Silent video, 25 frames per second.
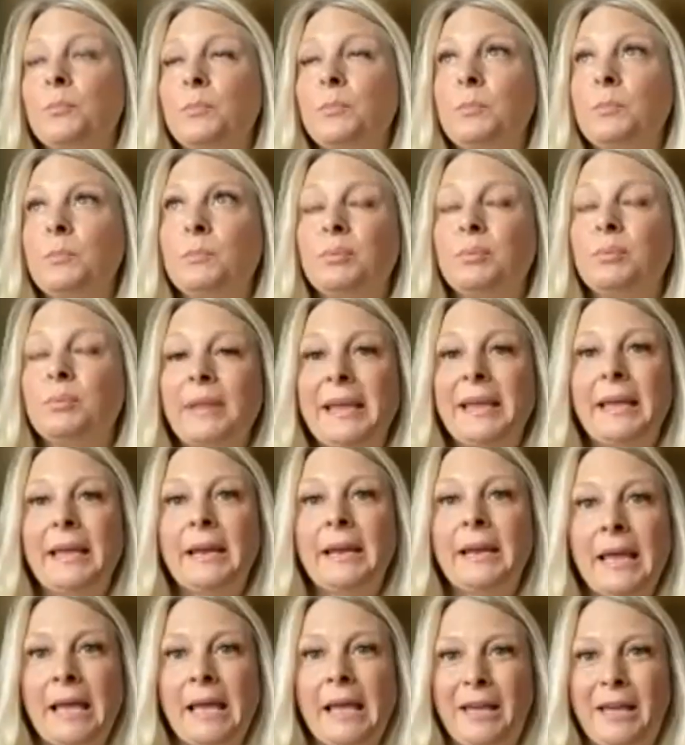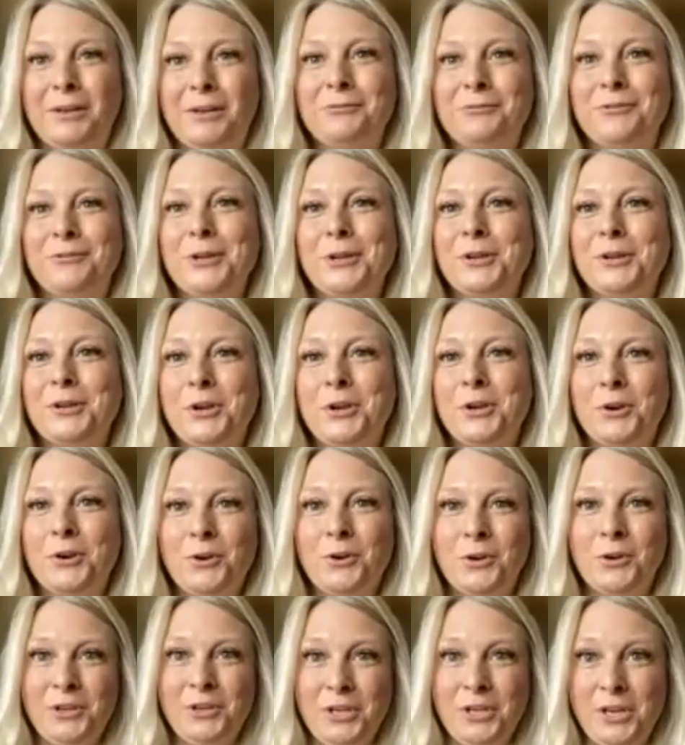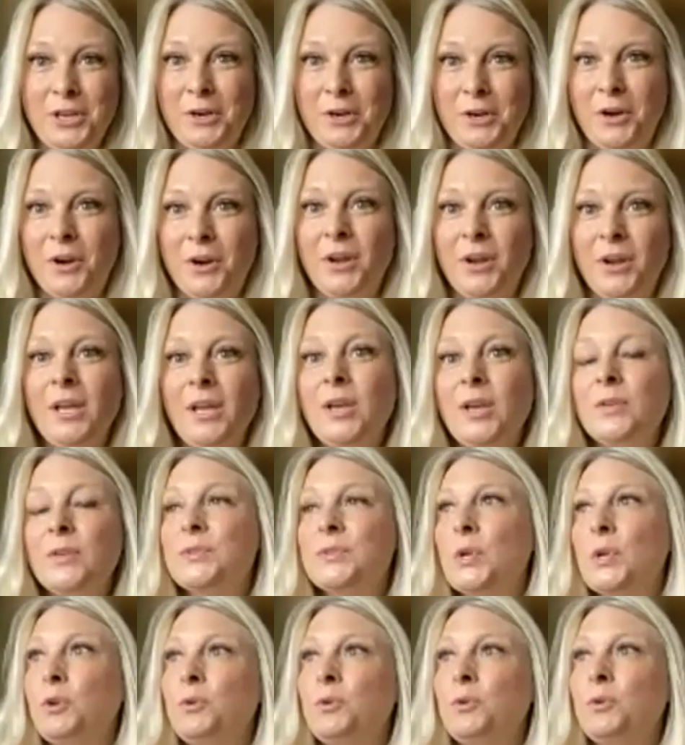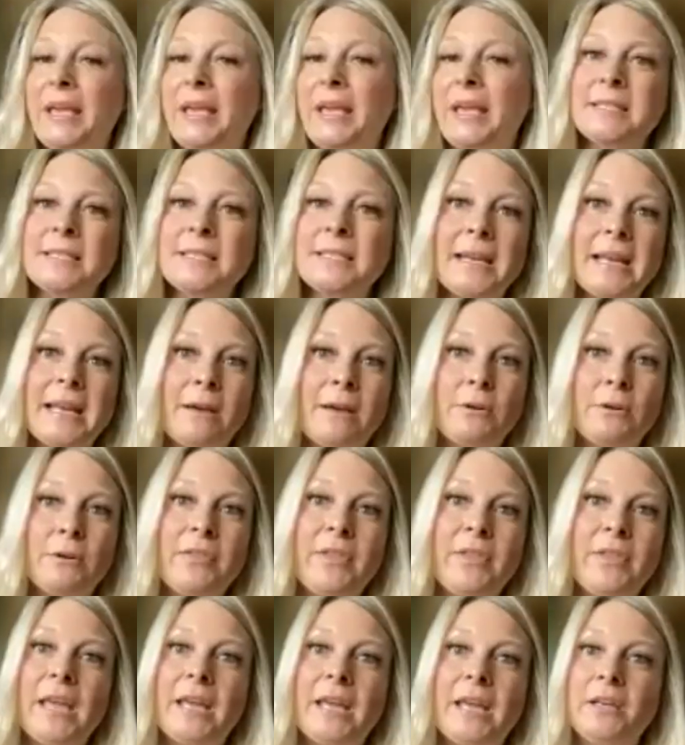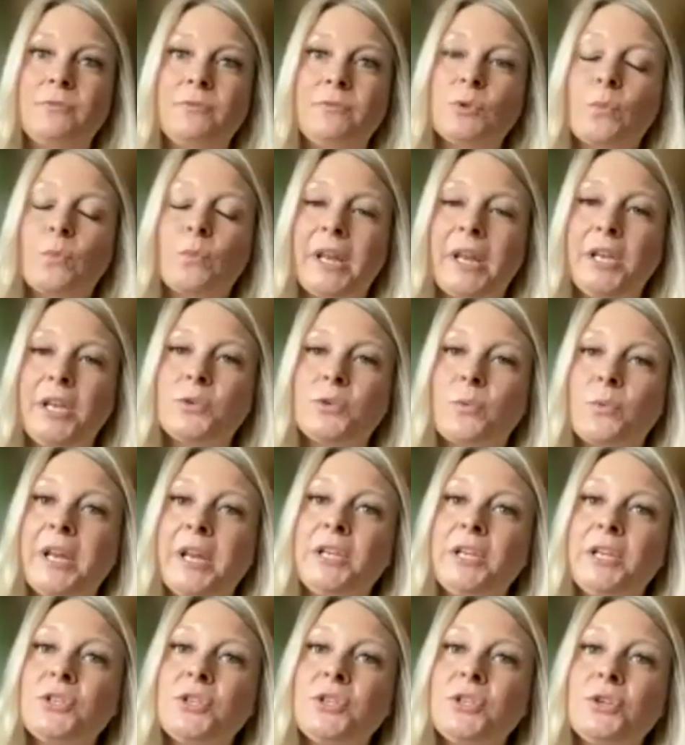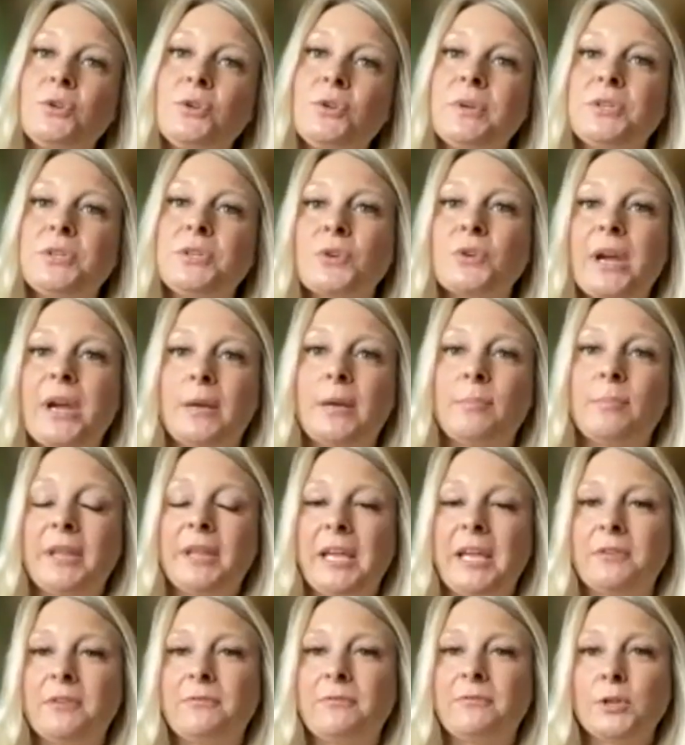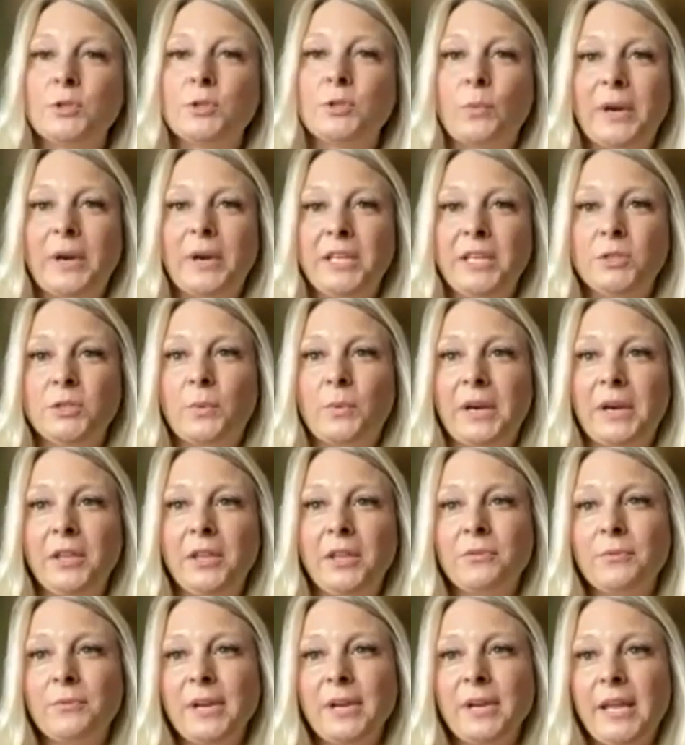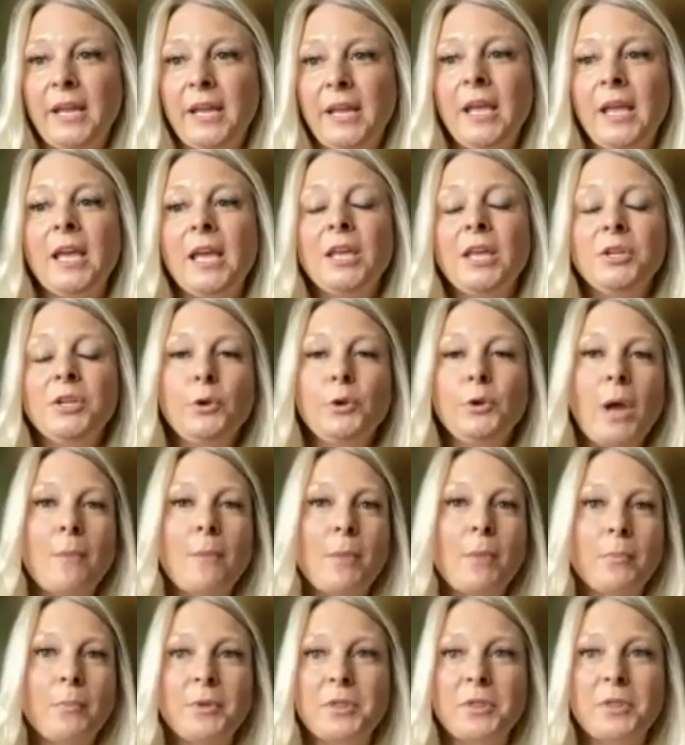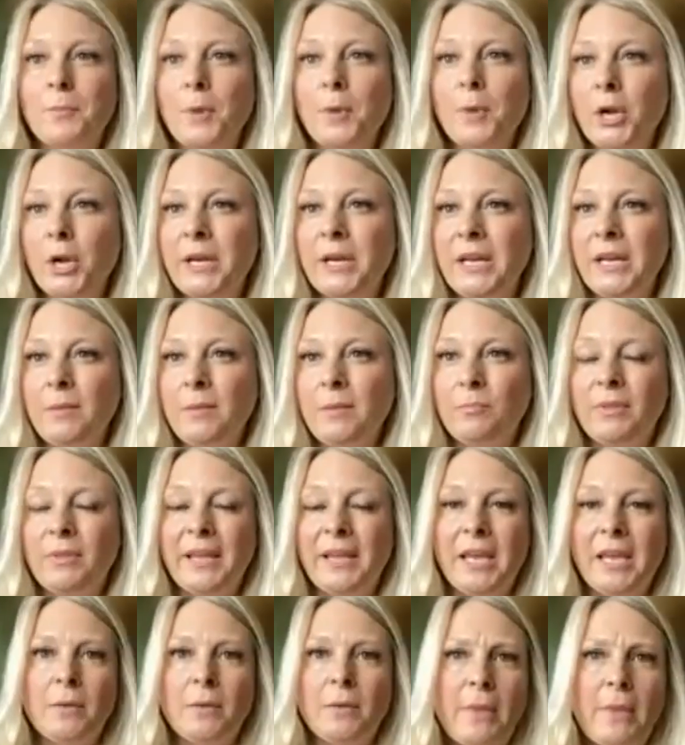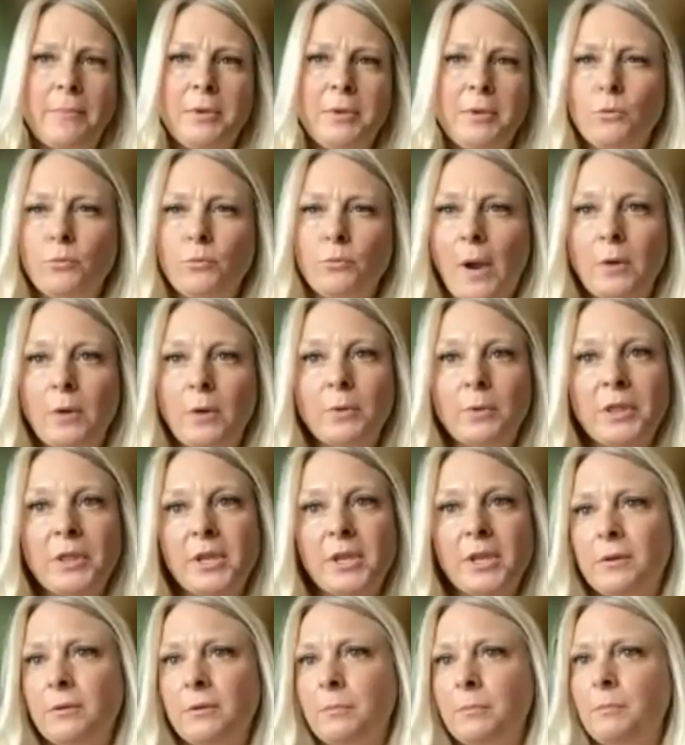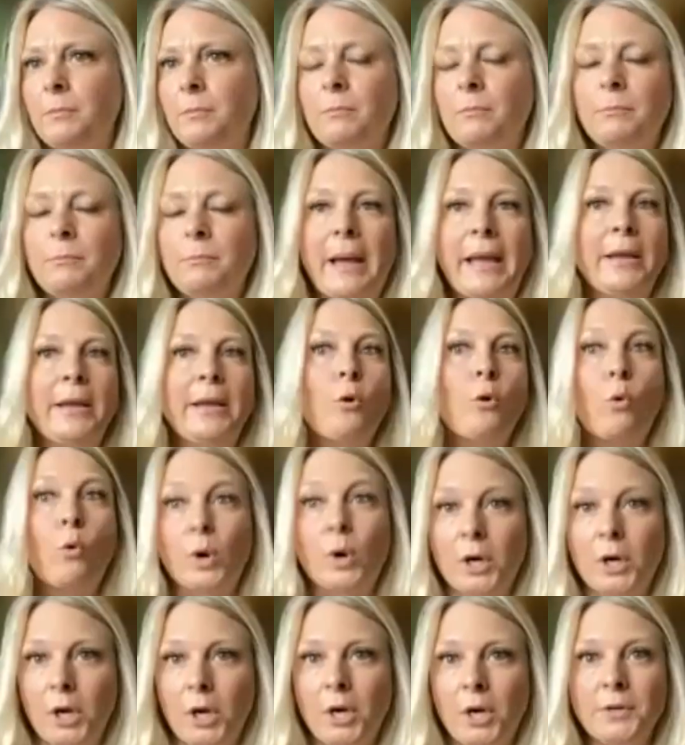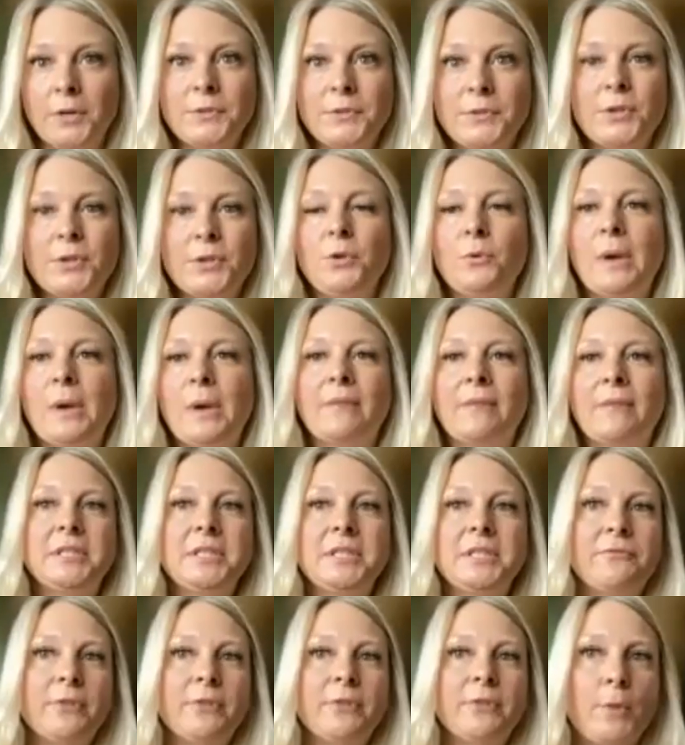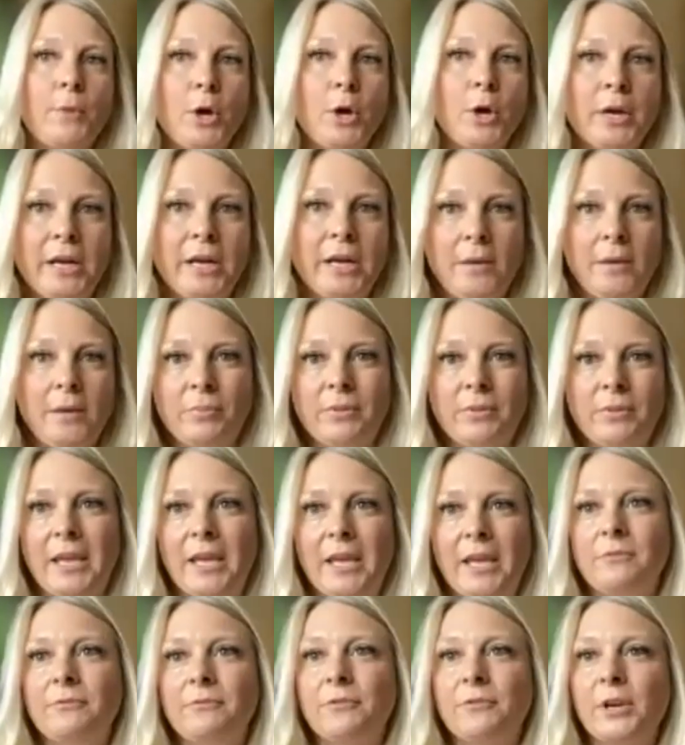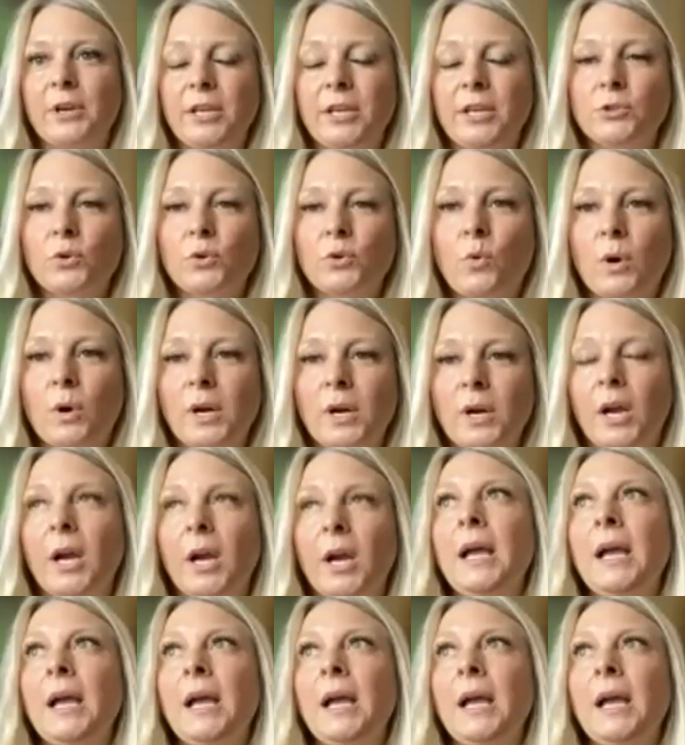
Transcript: plan ahead for your year. So you may sit down at the end of 2022 and try to plan for 2023. You come up with a marketing plan. Maybe you run with it by quarter. So you have a different marketing plan for each quarter.